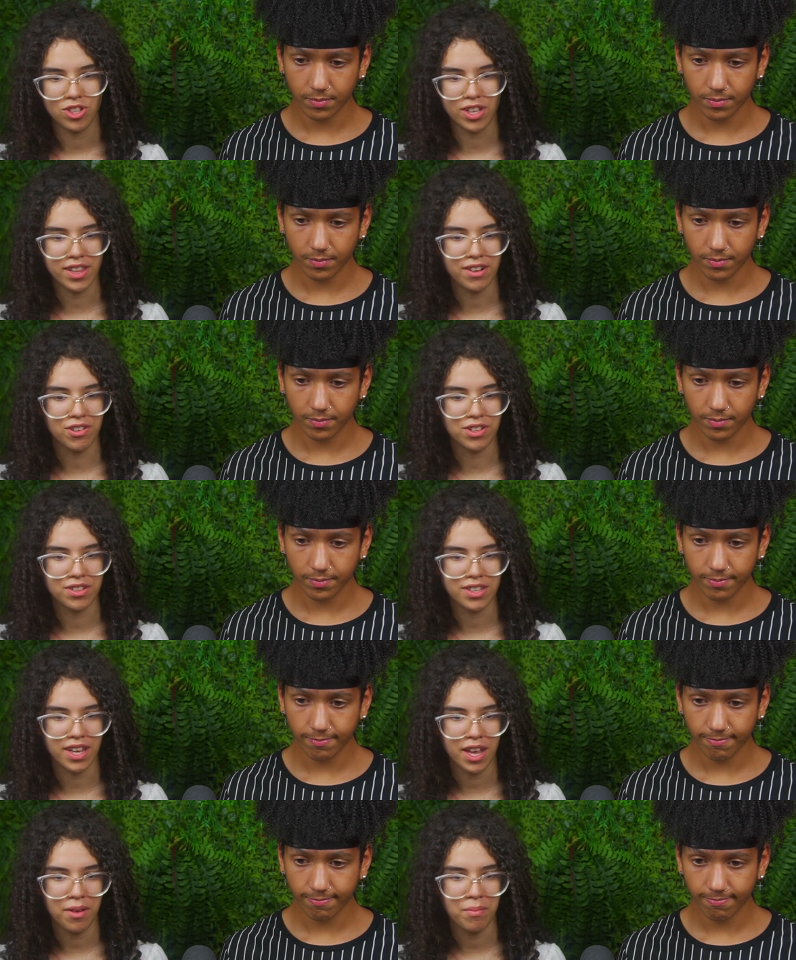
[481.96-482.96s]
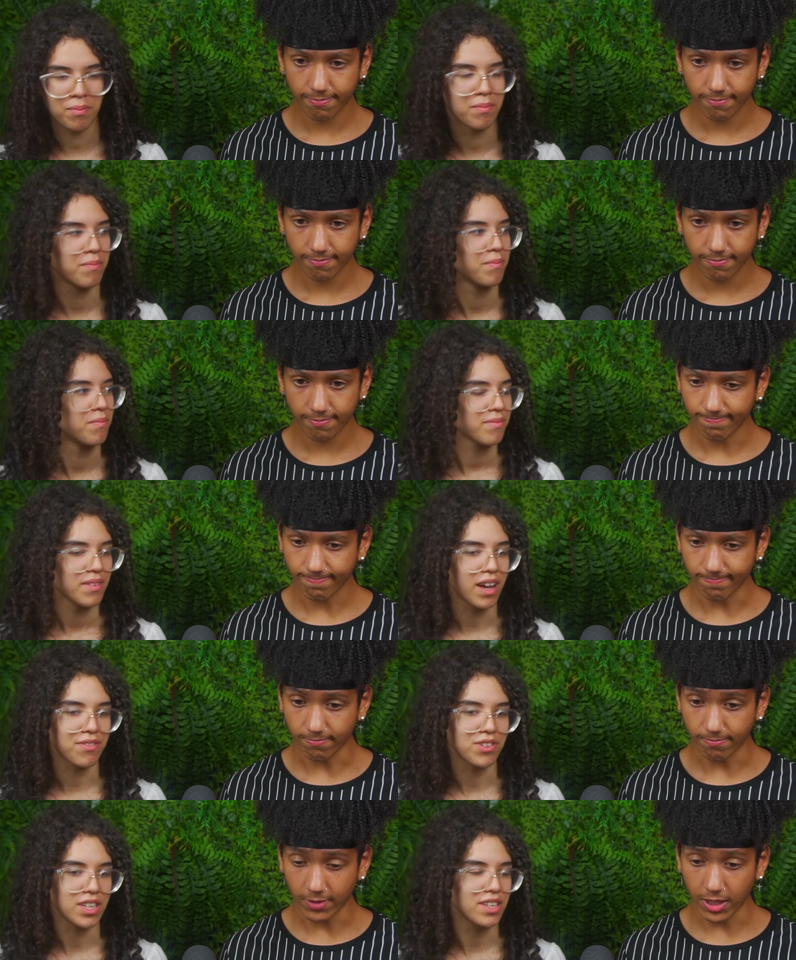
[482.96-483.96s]
Speaker 1: Shouldn't they're onto him?
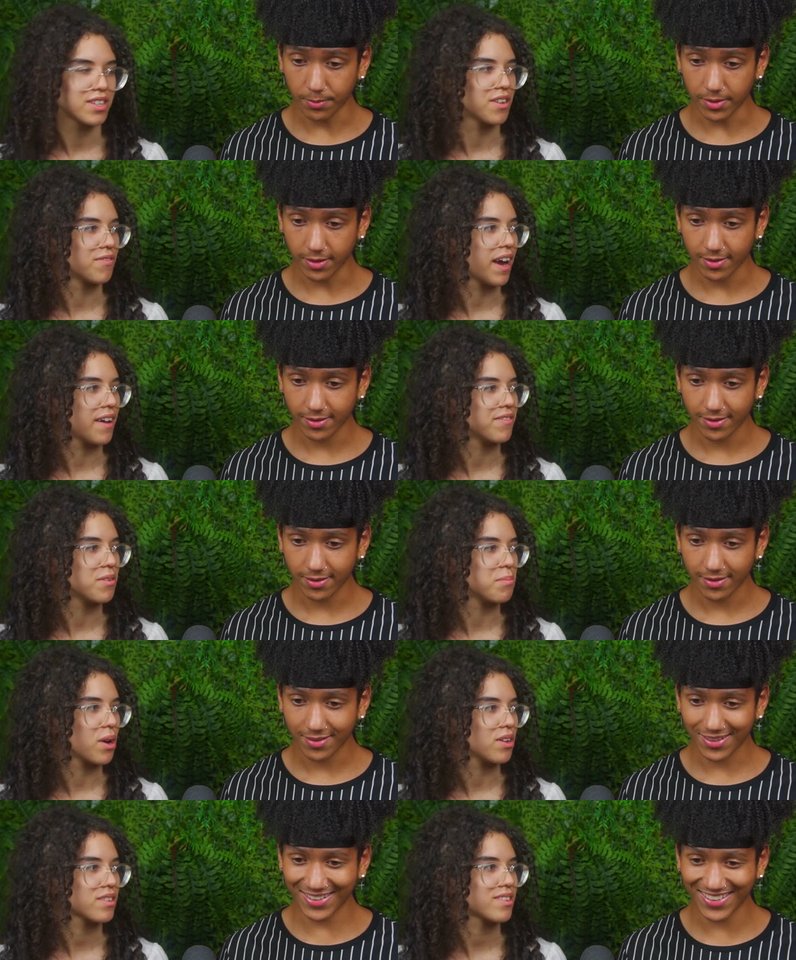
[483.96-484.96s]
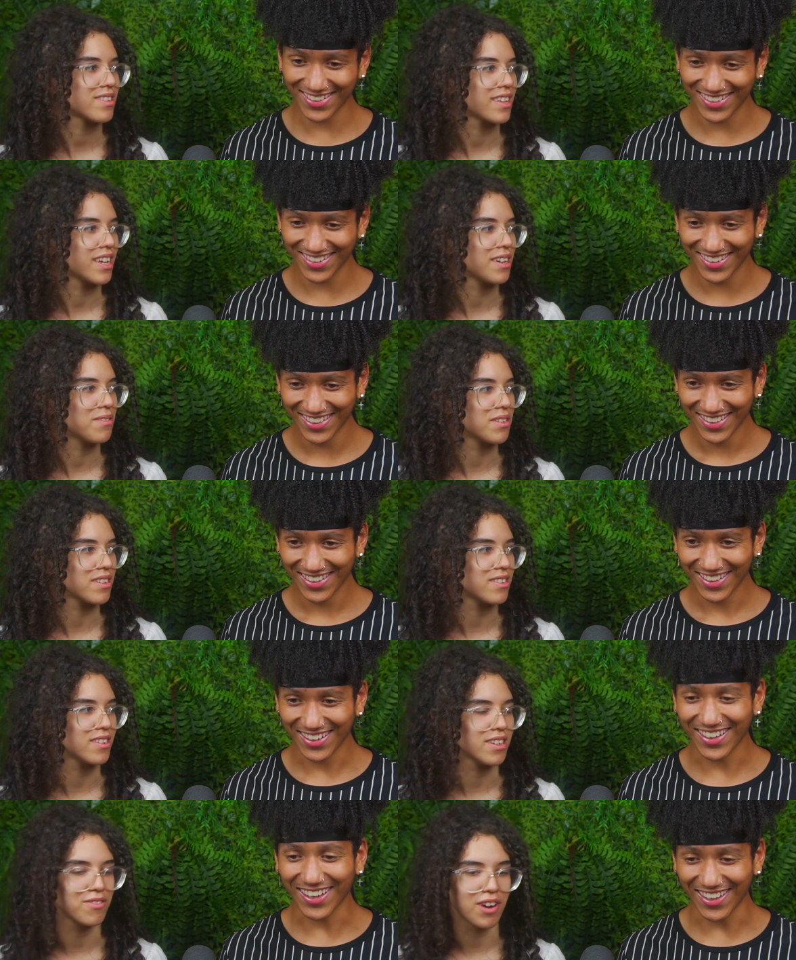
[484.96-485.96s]
After Maybe. he survived the boss thing with the
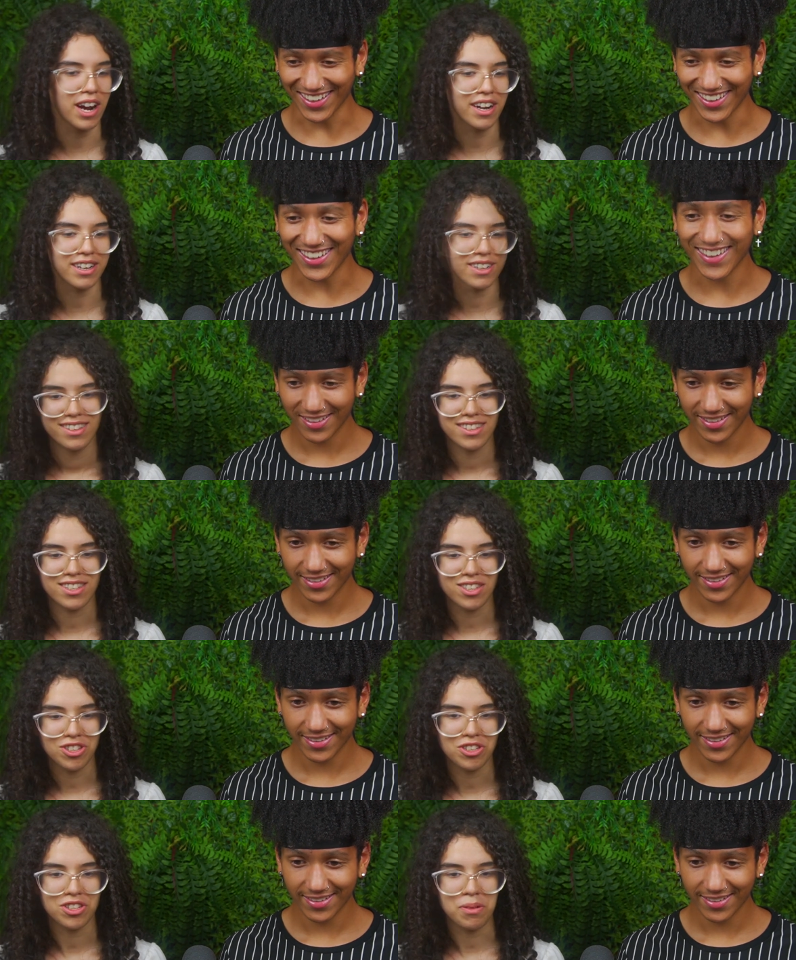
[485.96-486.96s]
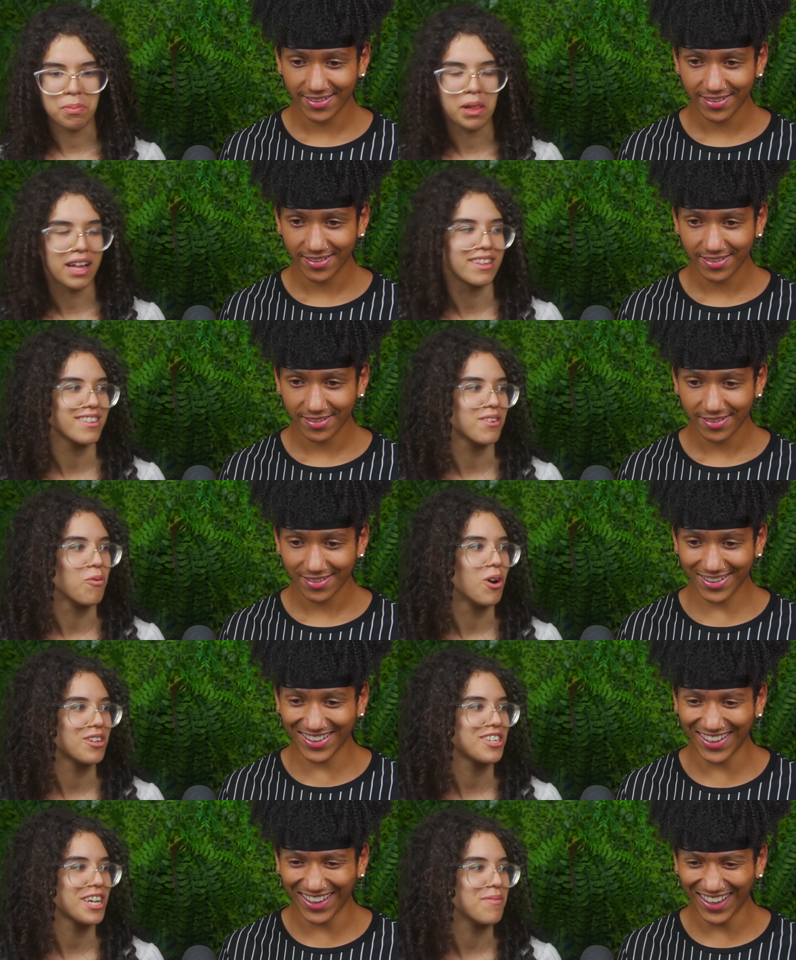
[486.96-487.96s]
serum, yeah. this is just a plan to
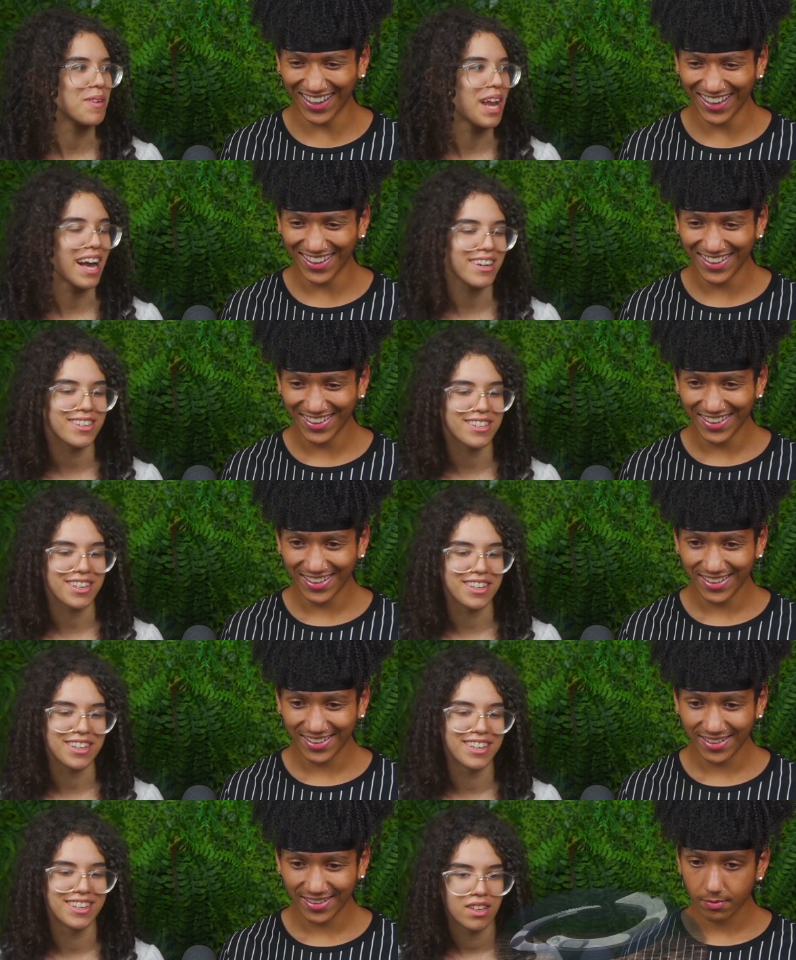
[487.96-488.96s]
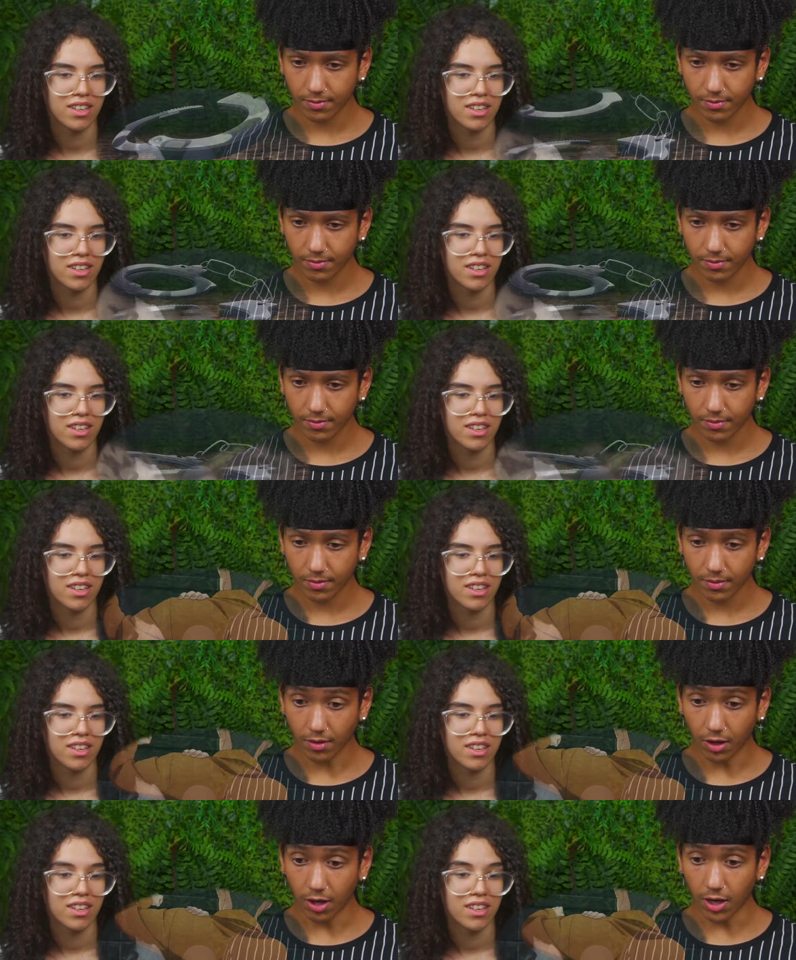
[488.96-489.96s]
watch him in action.
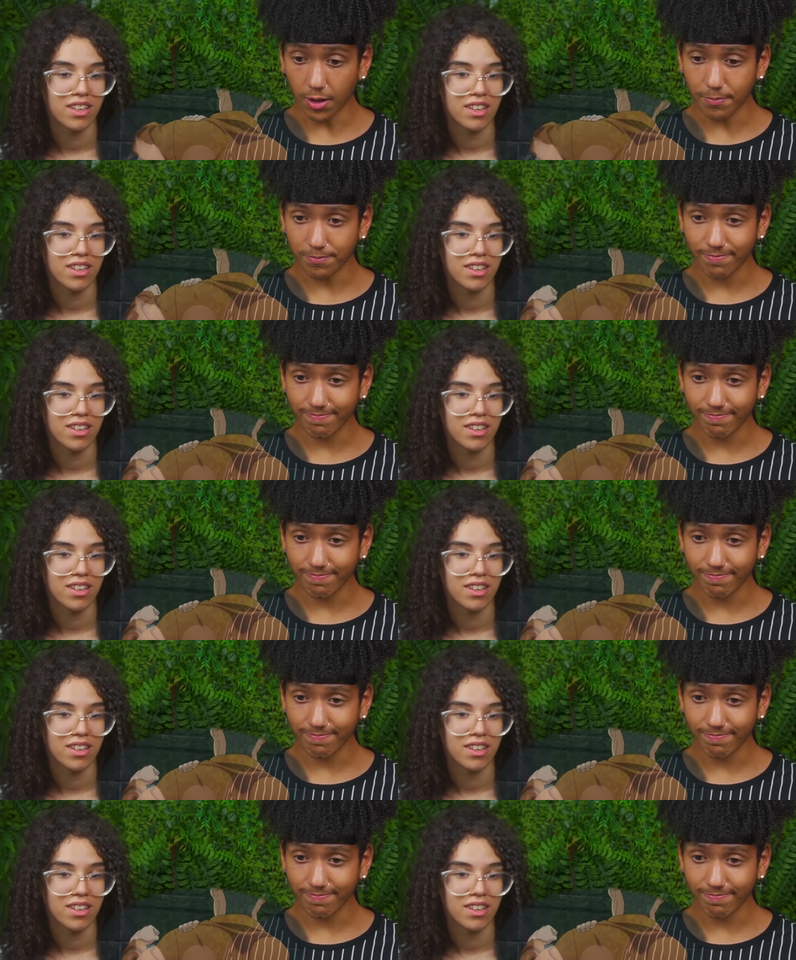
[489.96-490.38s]
Oh.